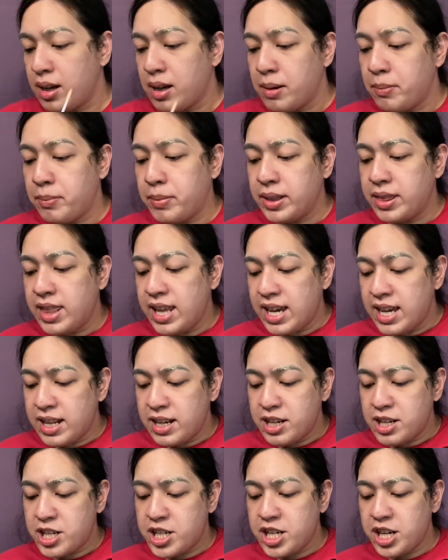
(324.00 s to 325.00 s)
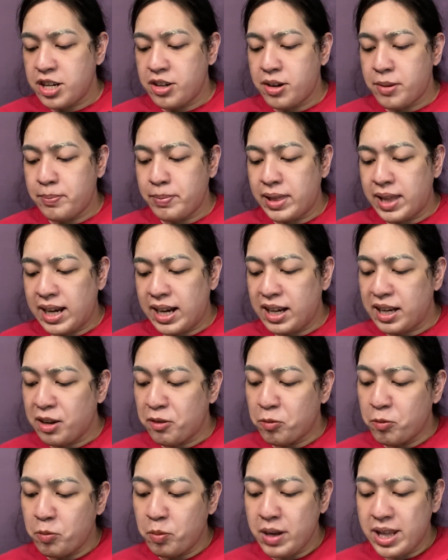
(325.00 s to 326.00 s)
But then she replied
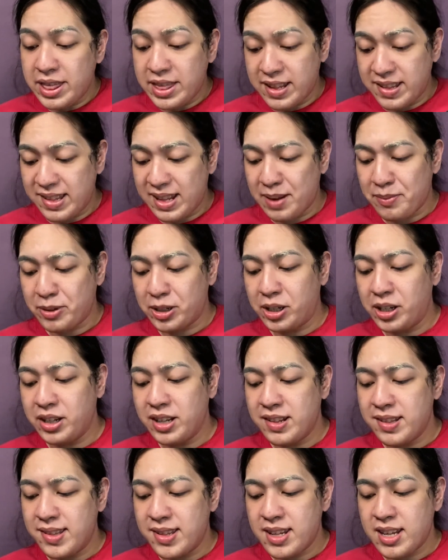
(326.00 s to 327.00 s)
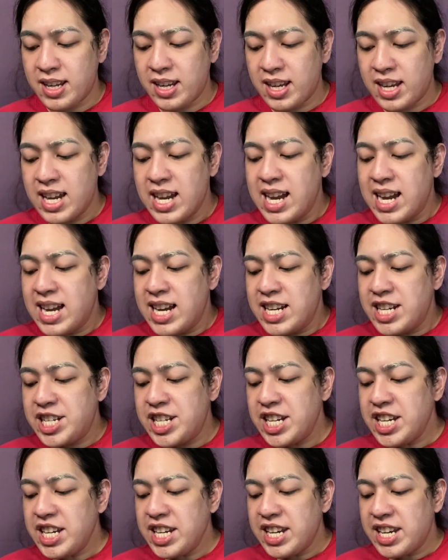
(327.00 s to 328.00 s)
with the same courtesy,
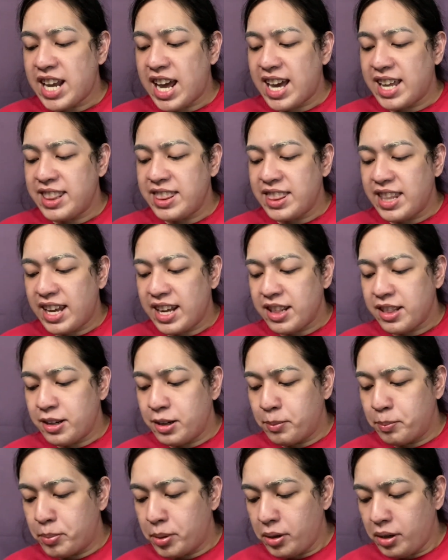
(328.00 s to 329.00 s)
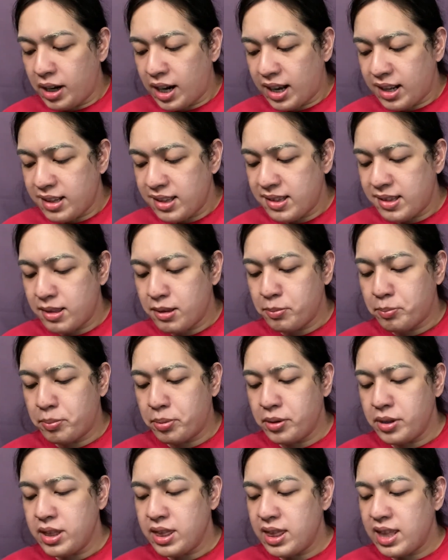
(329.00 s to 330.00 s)
she had neither bongas to
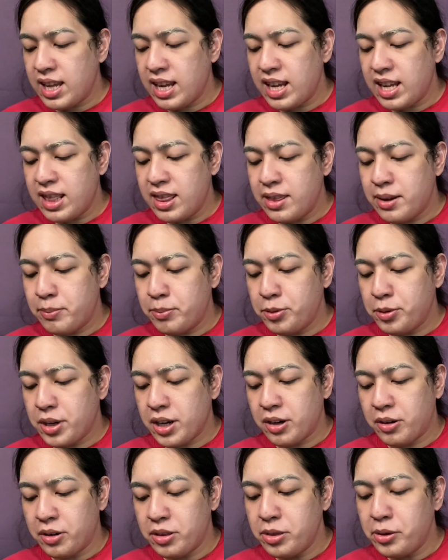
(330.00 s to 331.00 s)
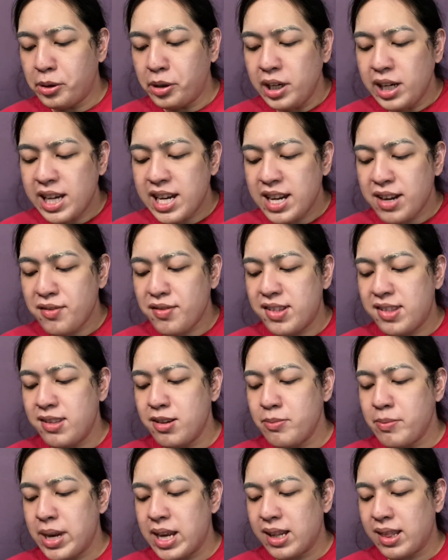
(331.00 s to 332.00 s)
put in the buyo nor leaves
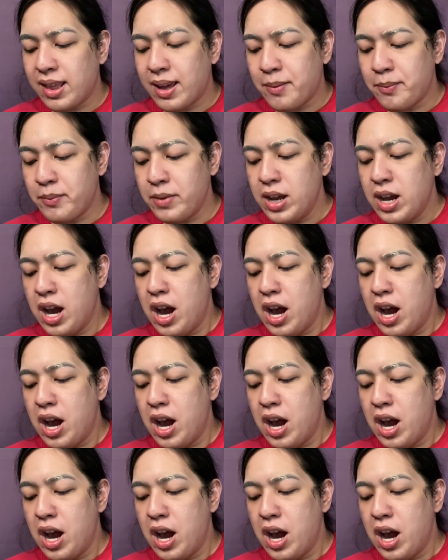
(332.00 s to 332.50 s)
to make them.